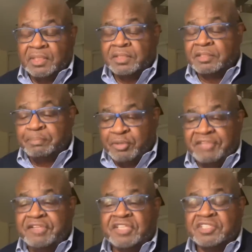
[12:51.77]
The
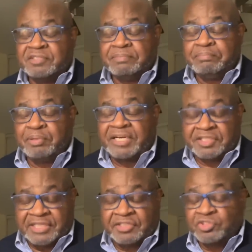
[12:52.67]
previous
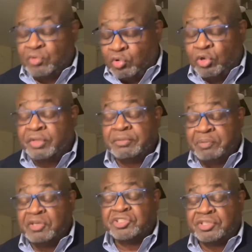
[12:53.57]
predecessor, or the
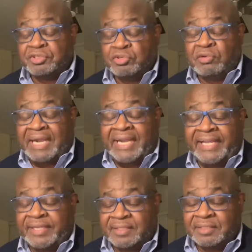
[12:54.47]
person who
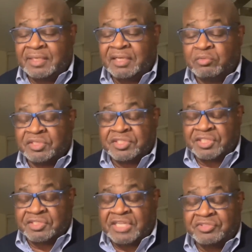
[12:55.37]
I uh, was a
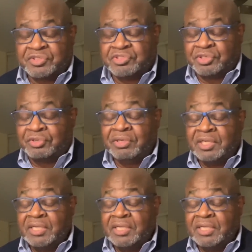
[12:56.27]
successor to,